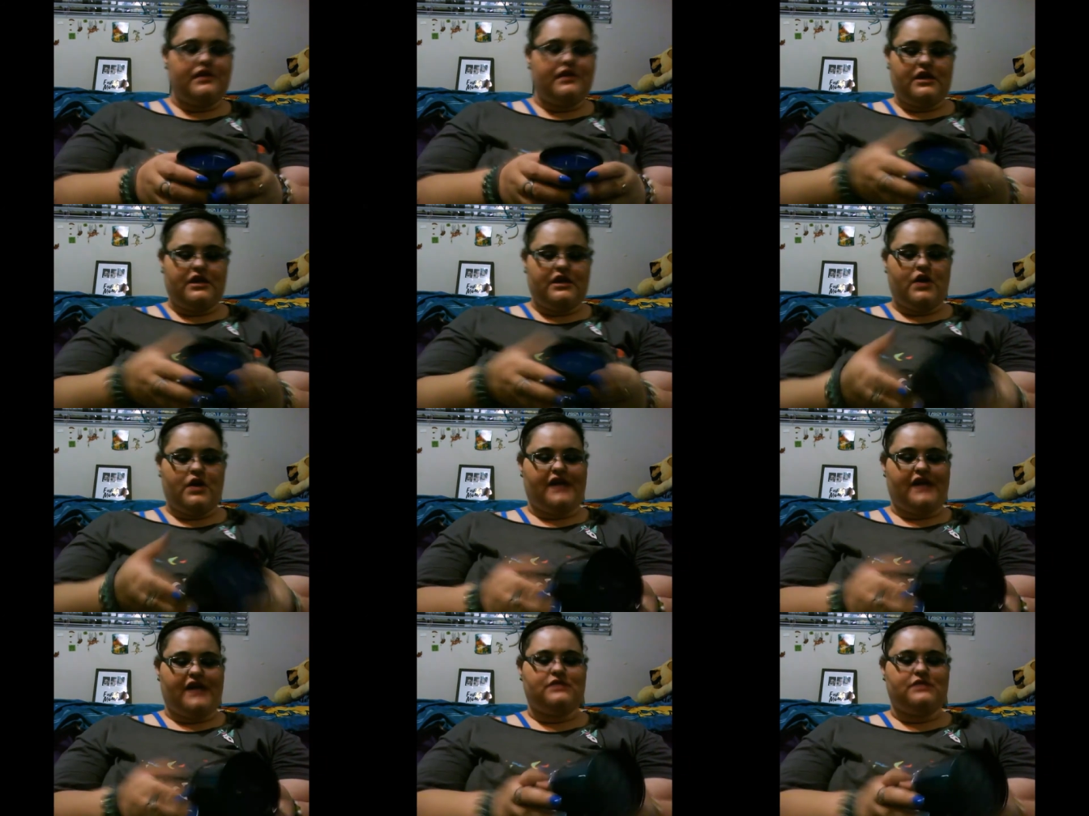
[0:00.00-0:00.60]
one that you
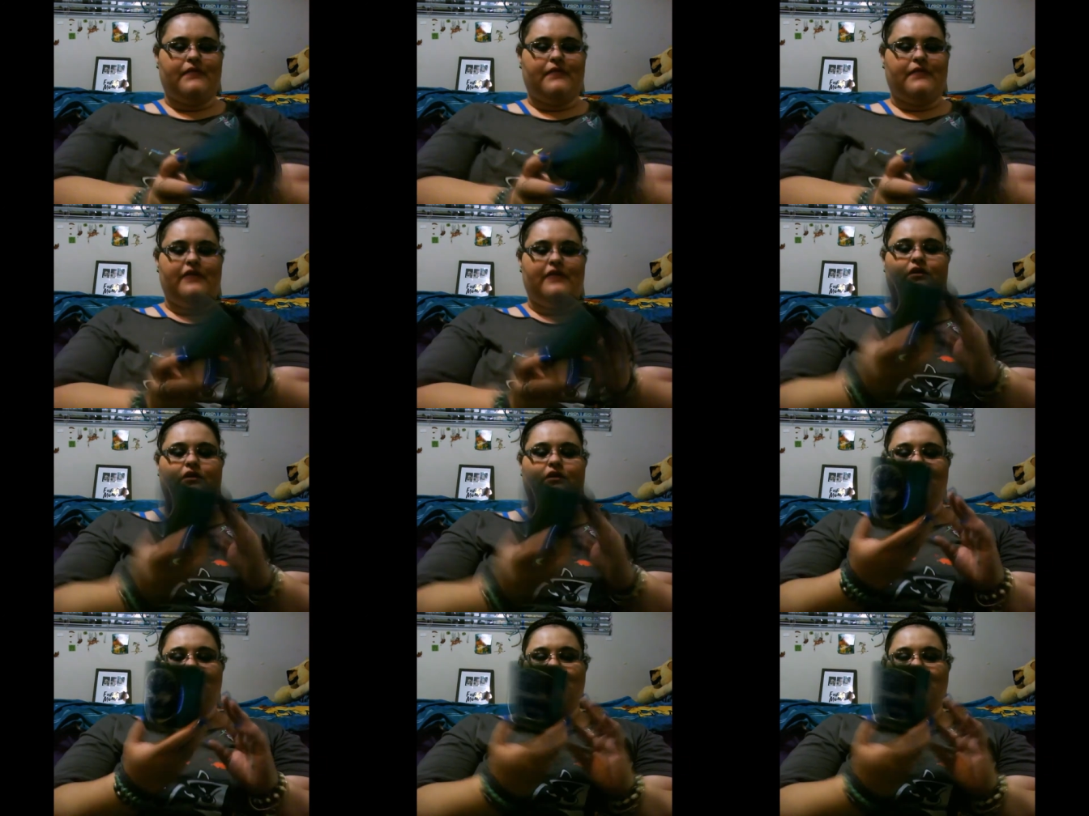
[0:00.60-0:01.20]
guys might
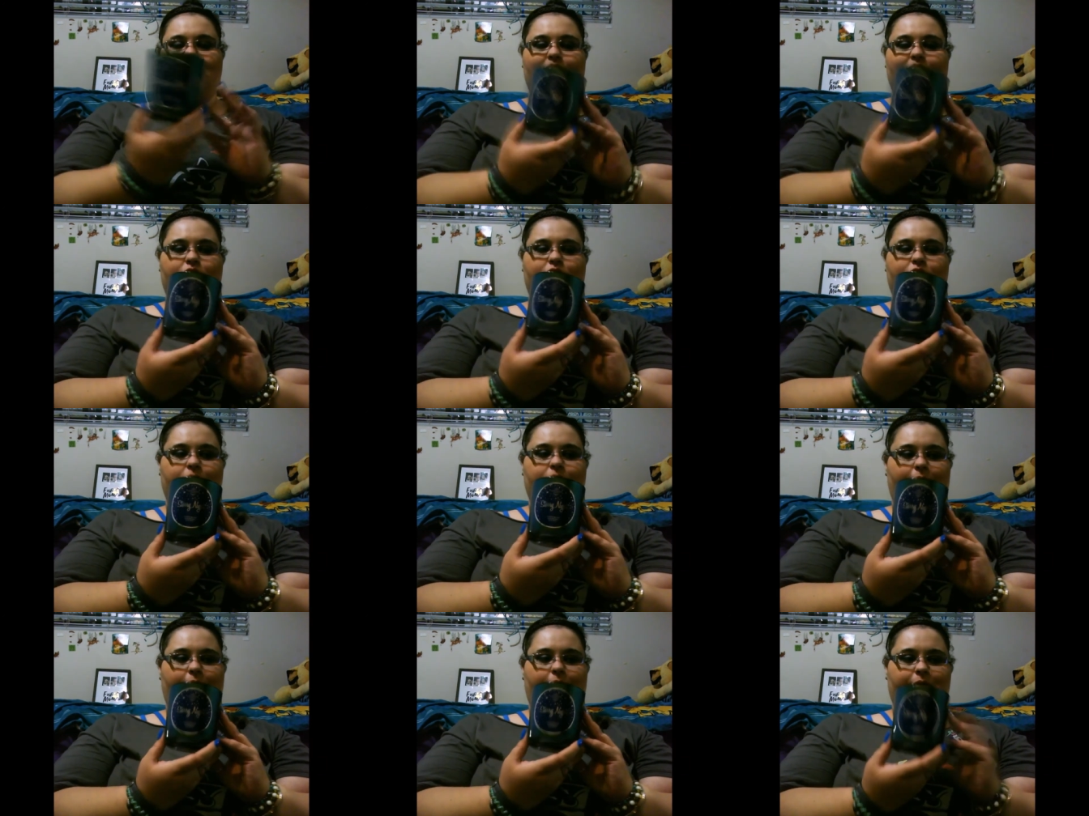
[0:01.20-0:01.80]

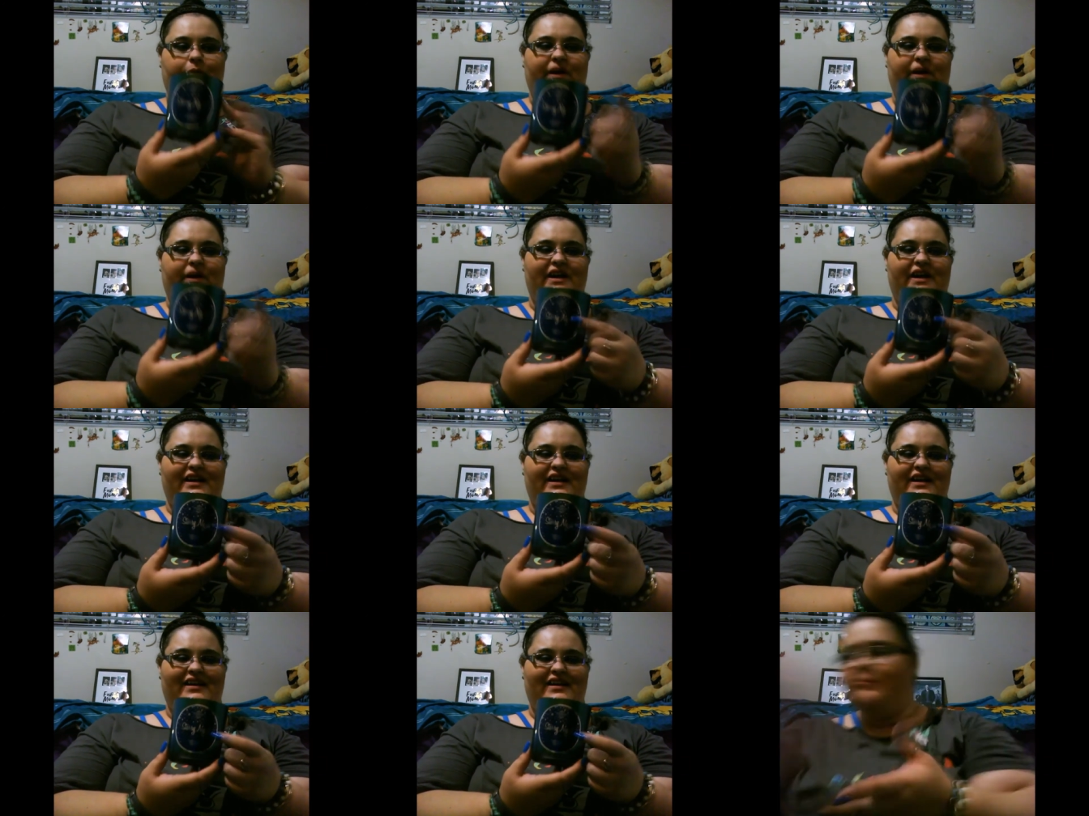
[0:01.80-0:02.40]
remember.
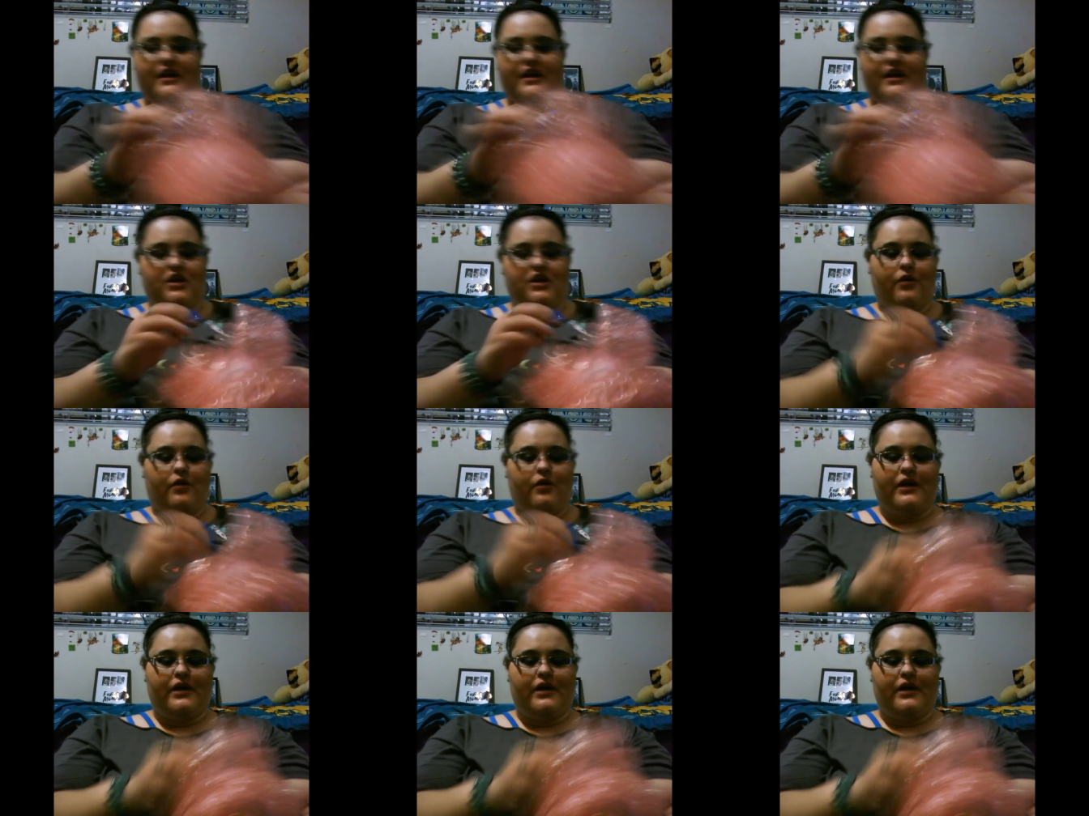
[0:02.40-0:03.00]
Brand
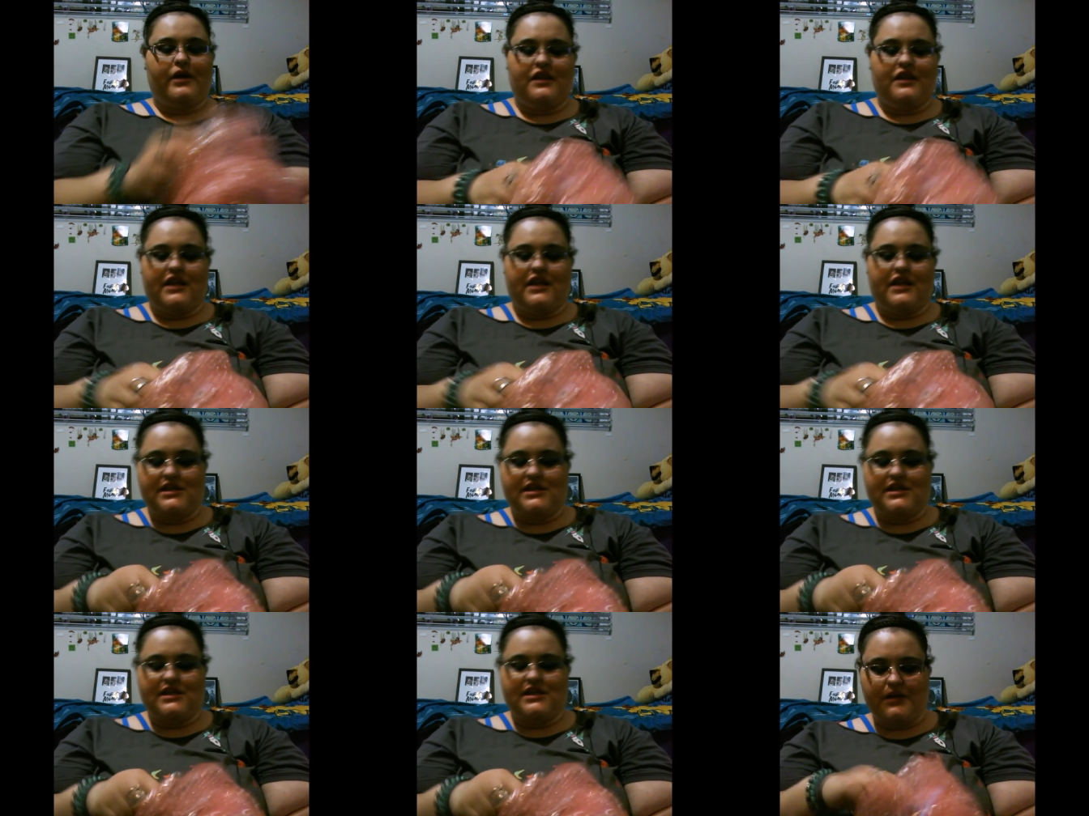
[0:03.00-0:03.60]
new one. And
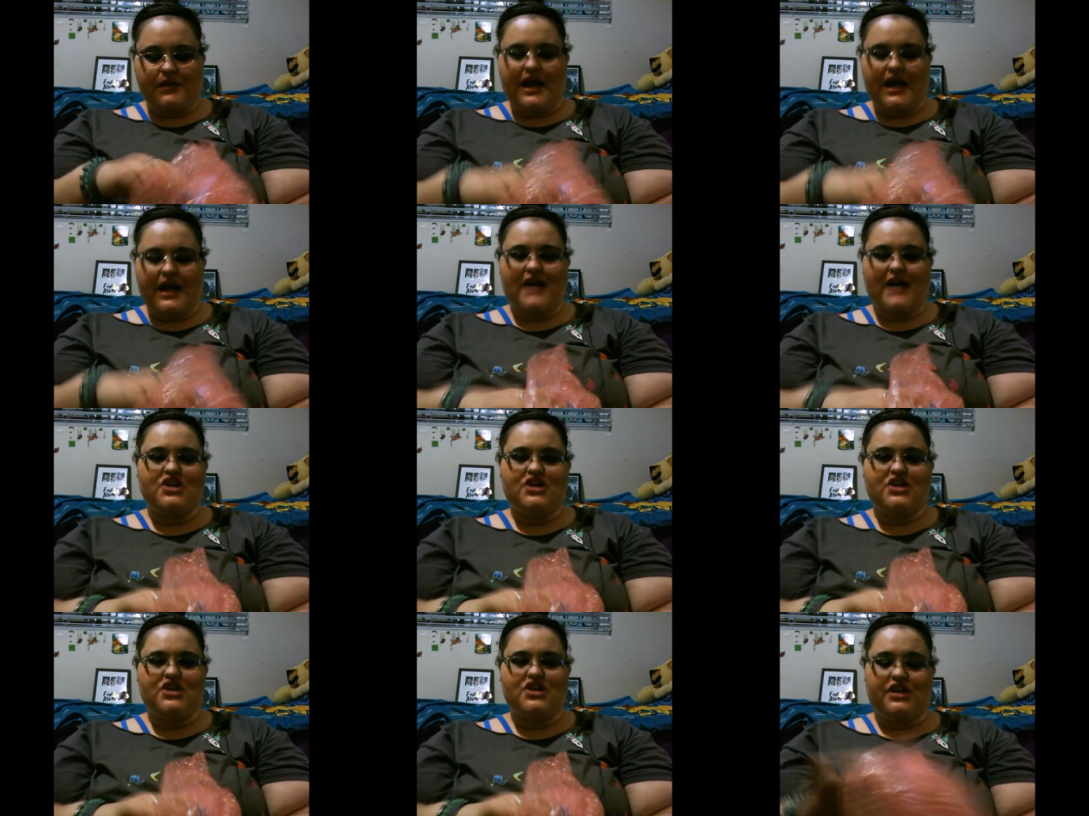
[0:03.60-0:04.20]
this one
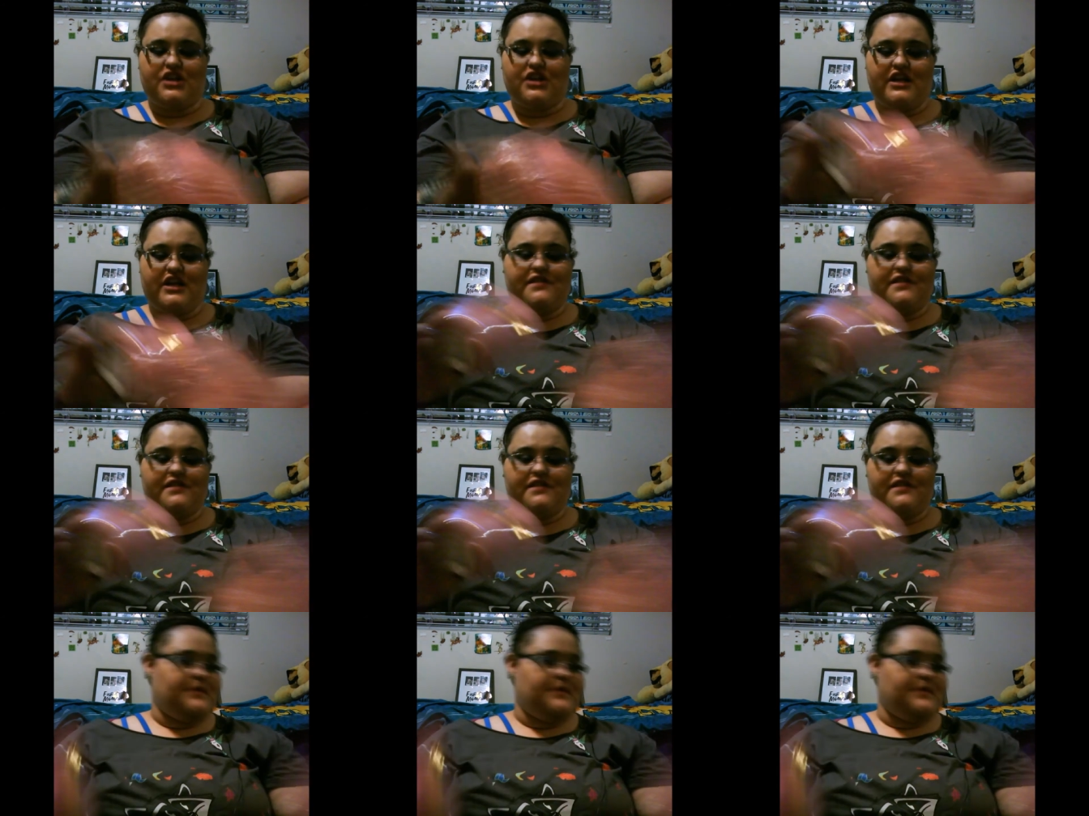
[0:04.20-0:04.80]
actually
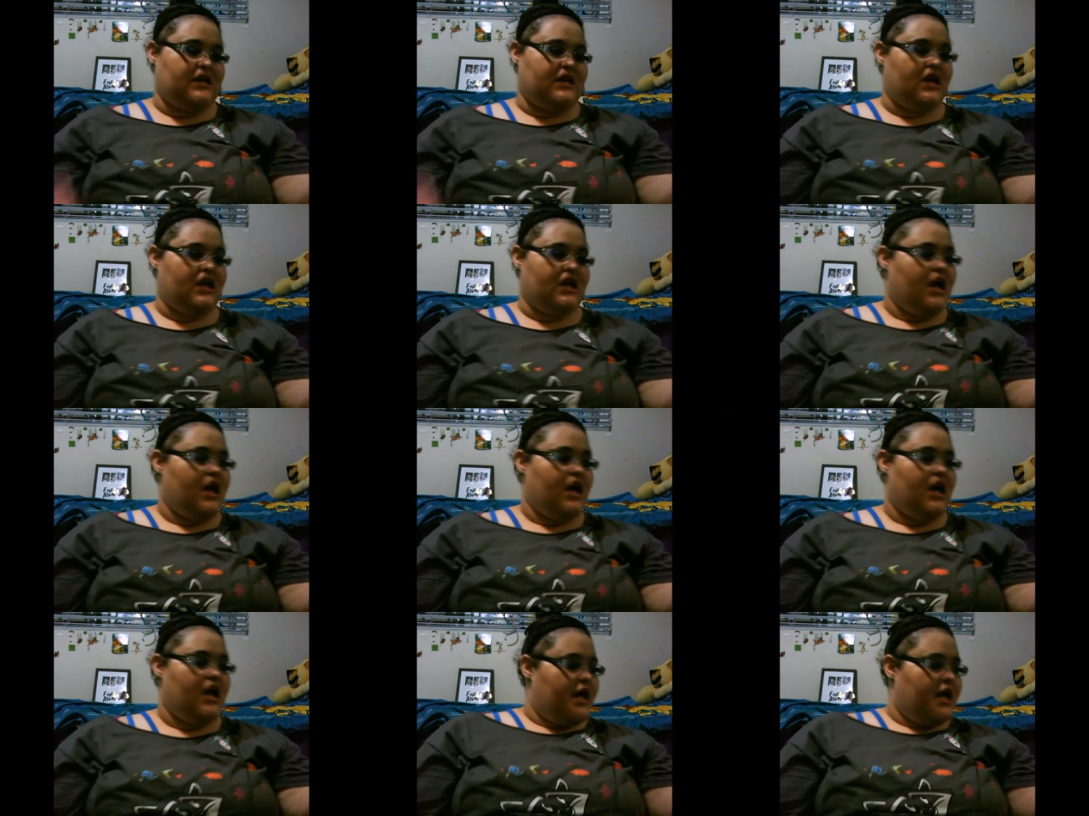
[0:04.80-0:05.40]
gives me
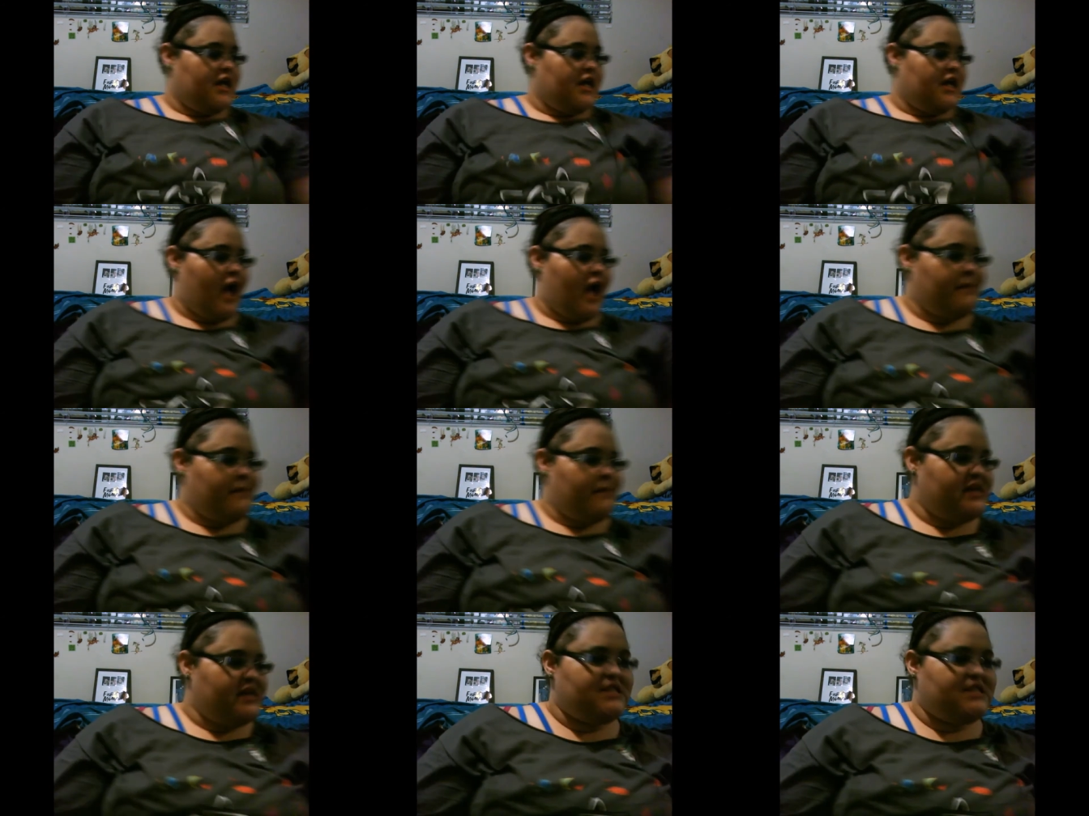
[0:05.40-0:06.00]

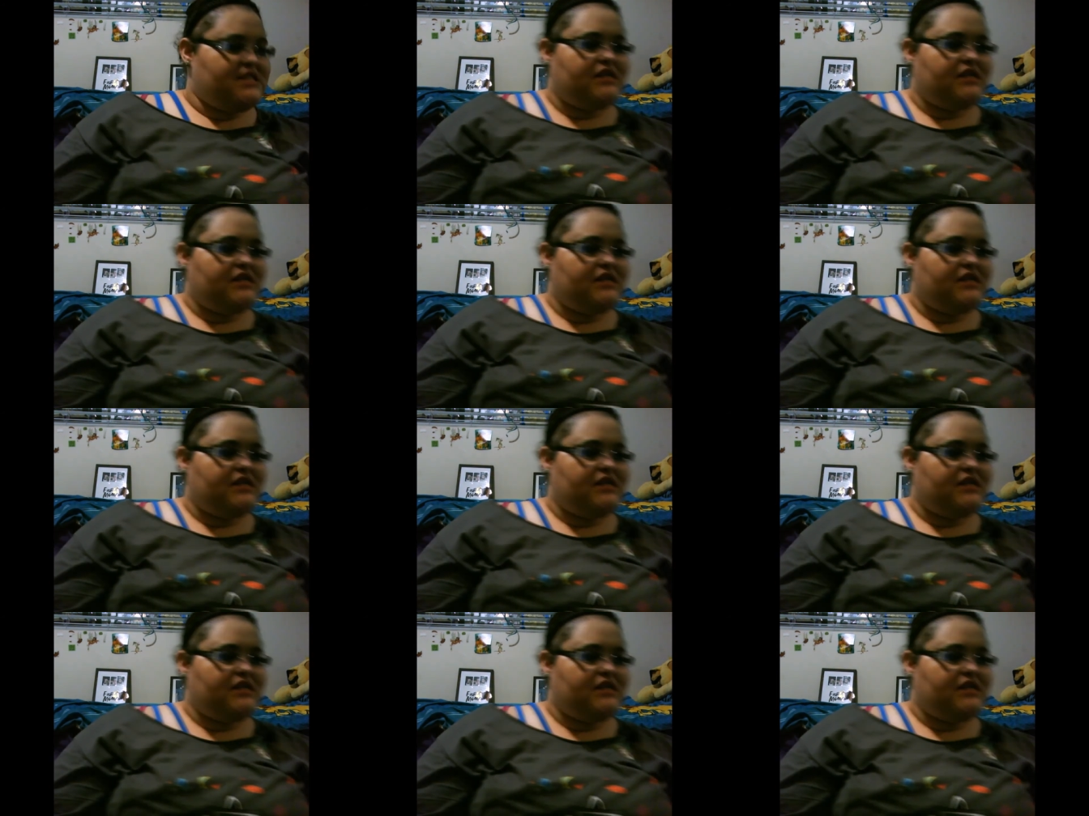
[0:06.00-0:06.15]
Gabi